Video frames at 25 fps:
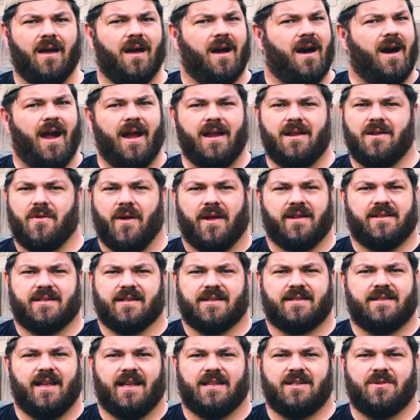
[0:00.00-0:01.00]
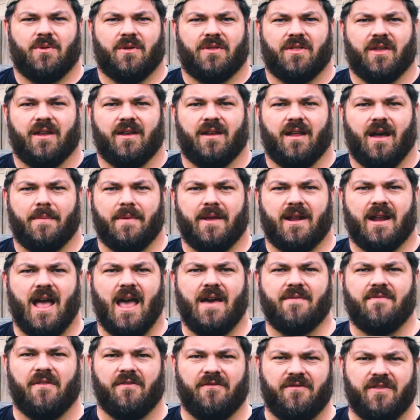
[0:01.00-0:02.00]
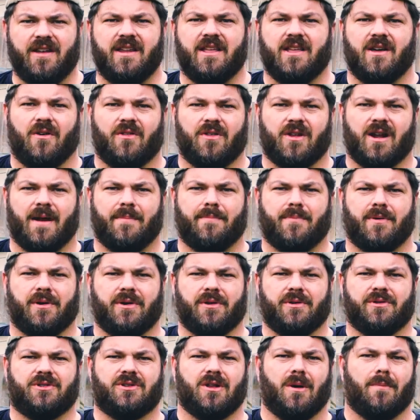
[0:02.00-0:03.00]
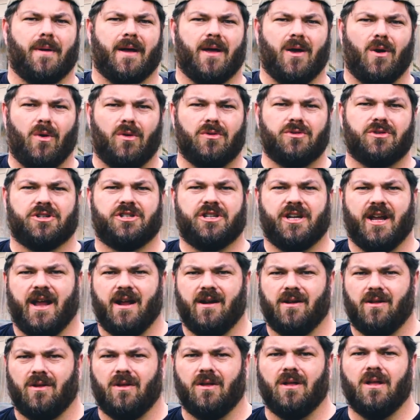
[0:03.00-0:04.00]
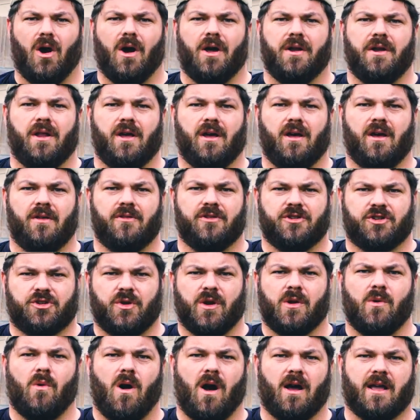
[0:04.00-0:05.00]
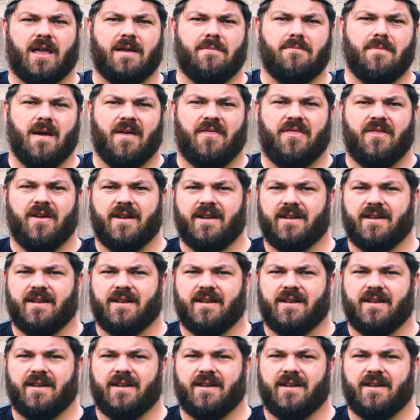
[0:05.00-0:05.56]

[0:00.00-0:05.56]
I had great success with it. I mean, I have a video that I produced on my older channel on string walking method.